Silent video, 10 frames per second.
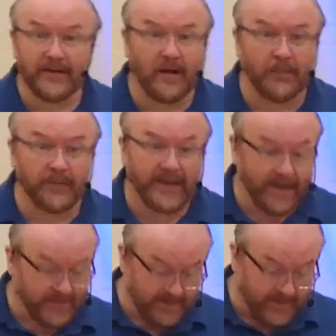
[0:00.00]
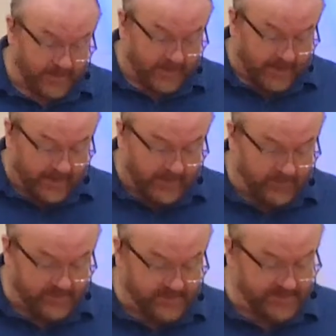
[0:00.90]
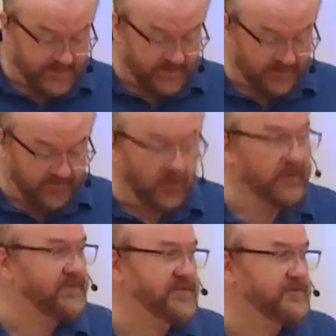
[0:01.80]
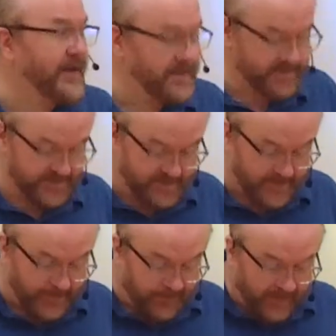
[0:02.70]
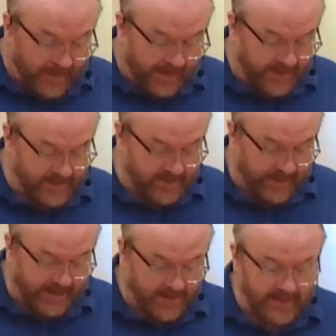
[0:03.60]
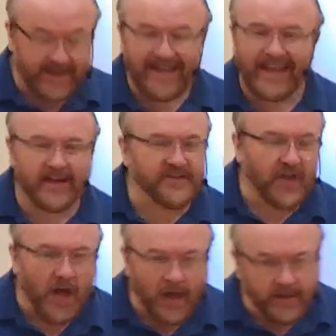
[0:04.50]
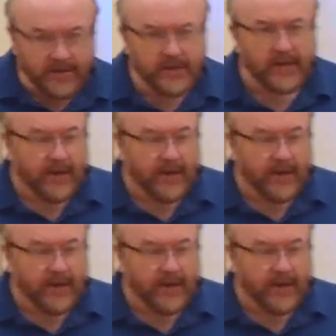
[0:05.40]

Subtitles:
complicated. It was full of stress, and he had a ton